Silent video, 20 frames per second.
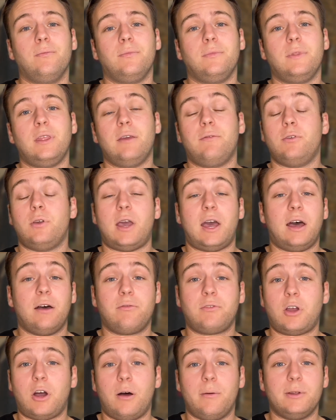If you have
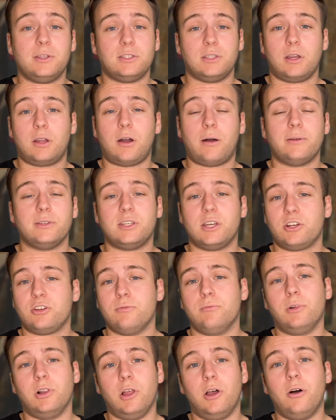comments in the comment section
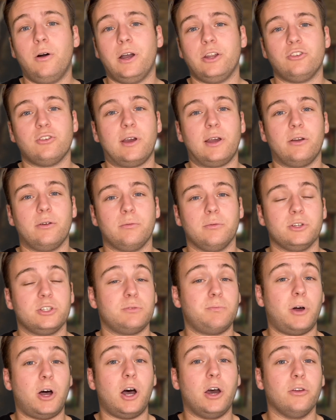below, I try to
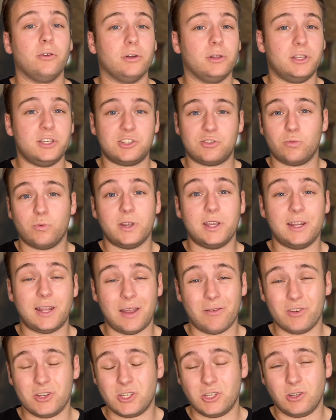respond or at least read
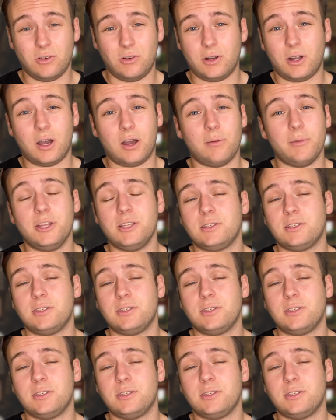every single comment.